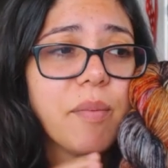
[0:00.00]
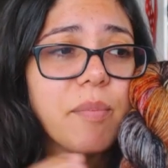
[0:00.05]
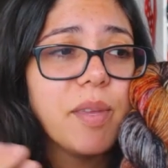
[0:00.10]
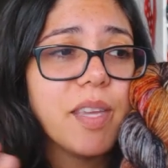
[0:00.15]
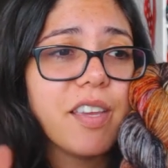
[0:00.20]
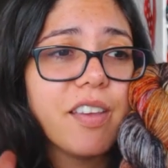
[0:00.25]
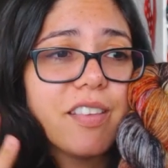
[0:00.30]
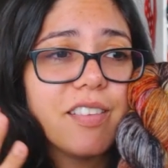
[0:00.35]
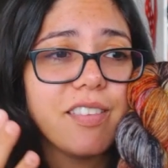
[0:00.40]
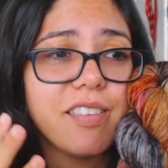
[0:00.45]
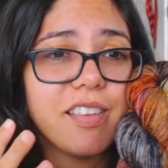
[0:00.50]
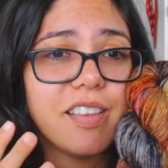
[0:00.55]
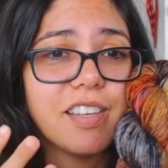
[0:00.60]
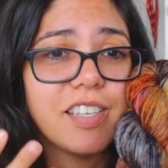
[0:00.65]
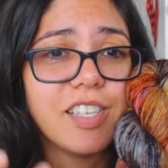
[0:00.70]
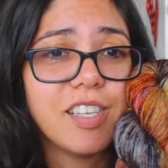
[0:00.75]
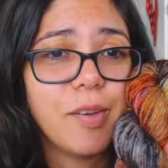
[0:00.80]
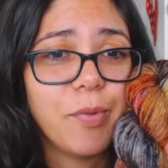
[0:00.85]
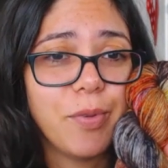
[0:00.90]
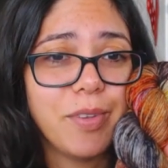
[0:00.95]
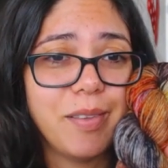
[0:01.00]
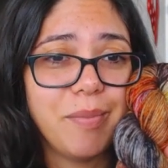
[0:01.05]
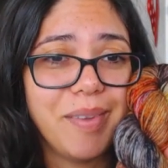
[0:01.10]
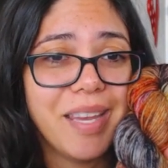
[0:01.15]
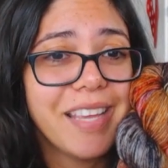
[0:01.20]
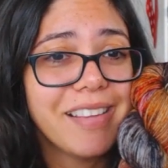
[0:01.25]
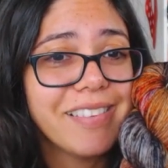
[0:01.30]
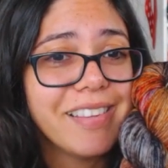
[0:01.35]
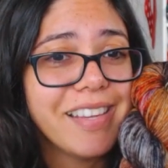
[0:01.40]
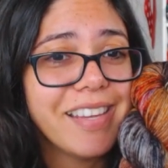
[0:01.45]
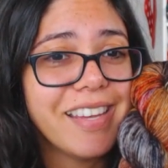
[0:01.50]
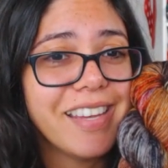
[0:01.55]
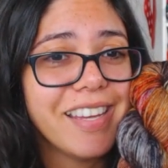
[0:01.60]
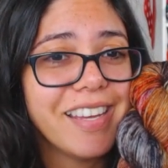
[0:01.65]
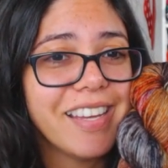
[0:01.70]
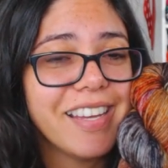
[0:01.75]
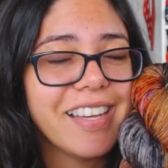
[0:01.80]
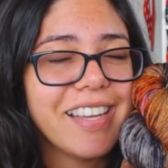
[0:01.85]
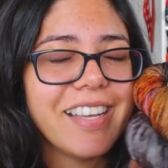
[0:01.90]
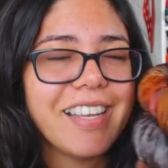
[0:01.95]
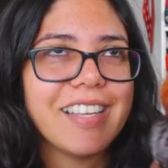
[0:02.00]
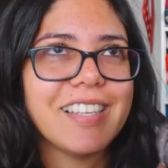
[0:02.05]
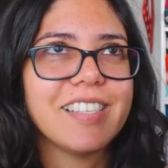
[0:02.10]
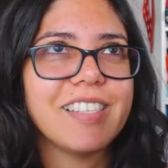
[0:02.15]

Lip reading: because she was amazing.